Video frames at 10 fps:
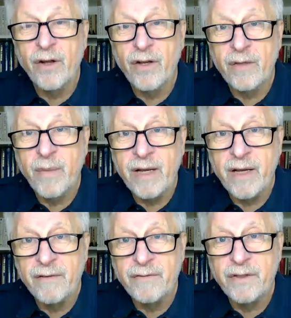and called
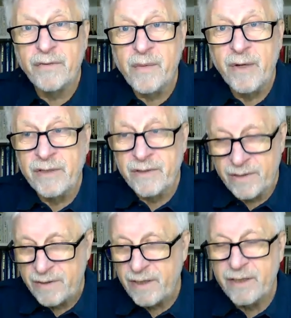back after three
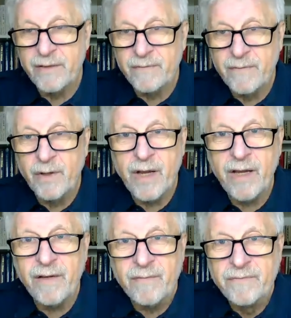months and said,
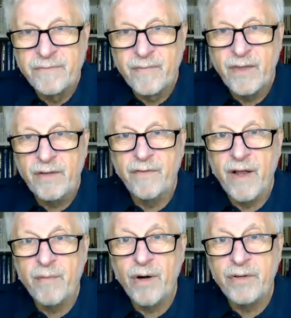Okay,
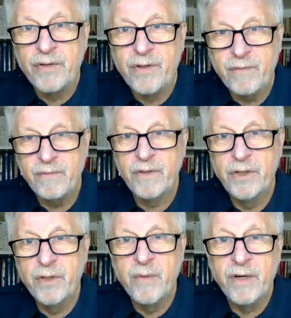the fibroid
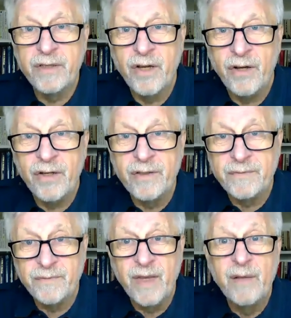tumor is
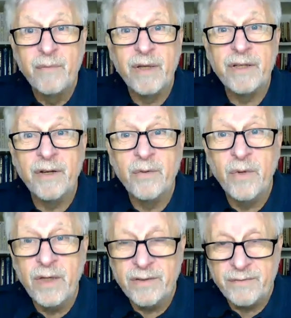gone, but you
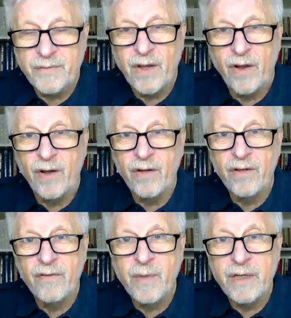know what?
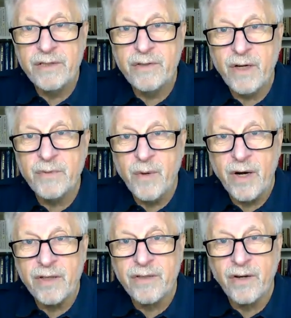all of my
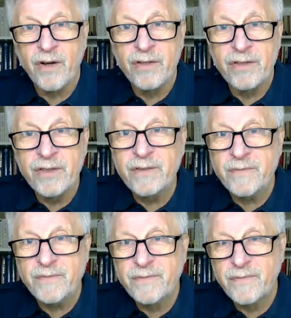stretch marks are gone
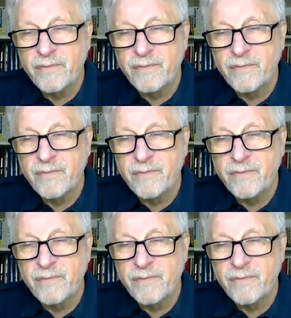too.